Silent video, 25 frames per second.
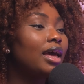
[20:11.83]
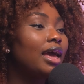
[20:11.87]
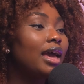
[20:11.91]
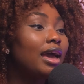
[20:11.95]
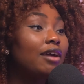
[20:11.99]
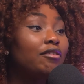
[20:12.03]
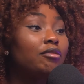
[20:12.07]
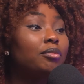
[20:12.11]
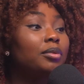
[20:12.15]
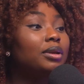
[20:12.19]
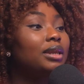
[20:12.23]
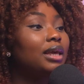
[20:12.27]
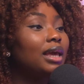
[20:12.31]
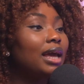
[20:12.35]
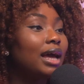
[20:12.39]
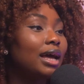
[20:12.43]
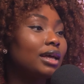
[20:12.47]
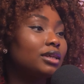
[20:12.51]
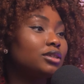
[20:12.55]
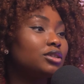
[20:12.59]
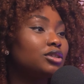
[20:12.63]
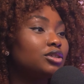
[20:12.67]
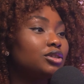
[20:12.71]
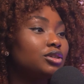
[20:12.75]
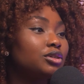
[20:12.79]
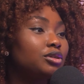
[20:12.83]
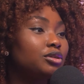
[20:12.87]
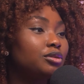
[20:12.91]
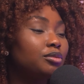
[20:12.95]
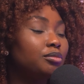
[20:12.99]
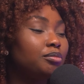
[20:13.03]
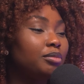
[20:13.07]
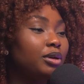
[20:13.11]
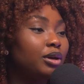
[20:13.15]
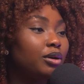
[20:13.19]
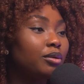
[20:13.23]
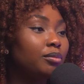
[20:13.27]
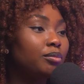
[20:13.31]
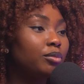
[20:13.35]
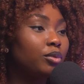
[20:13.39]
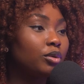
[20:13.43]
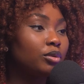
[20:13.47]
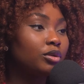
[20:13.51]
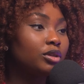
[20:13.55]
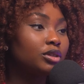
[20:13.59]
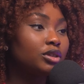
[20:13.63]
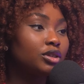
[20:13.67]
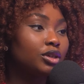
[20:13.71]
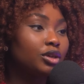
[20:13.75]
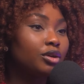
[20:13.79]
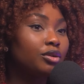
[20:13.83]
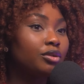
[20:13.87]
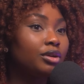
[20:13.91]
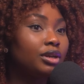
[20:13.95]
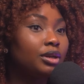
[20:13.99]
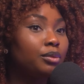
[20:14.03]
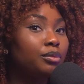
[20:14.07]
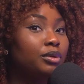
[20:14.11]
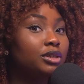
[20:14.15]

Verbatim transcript: Everybody has to be on board the security,